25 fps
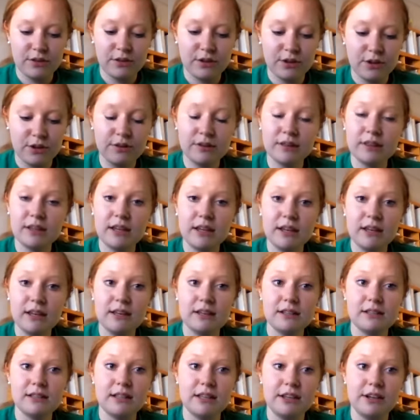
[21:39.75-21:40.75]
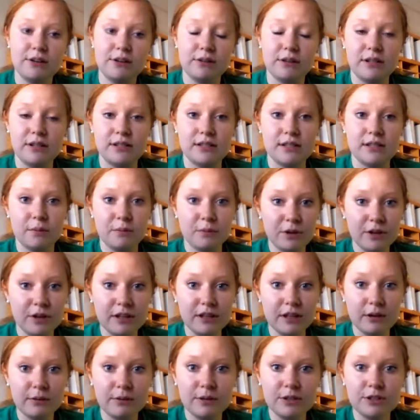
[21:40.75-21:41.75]
Third thing is the yearly
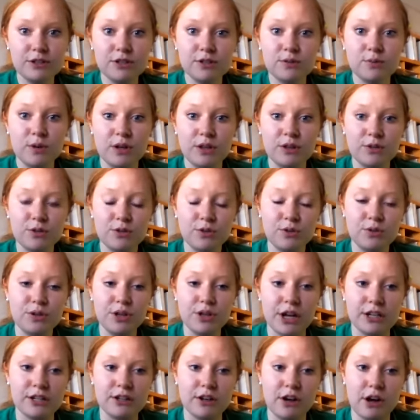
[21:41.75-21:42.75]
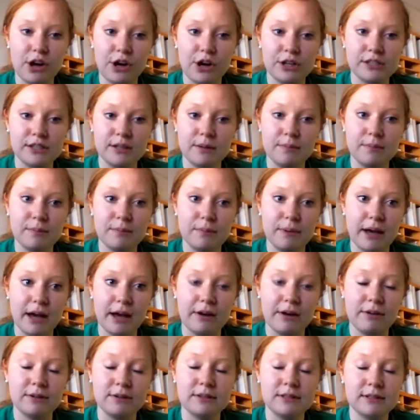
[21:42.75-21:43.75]
summary that we just went through that talks
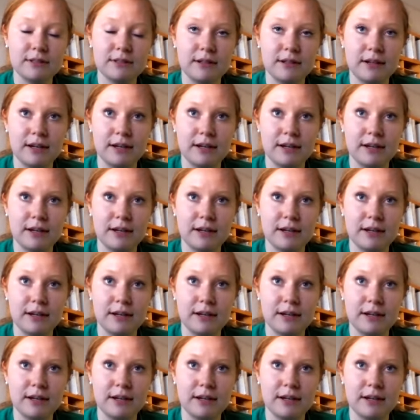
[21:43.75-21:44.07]
about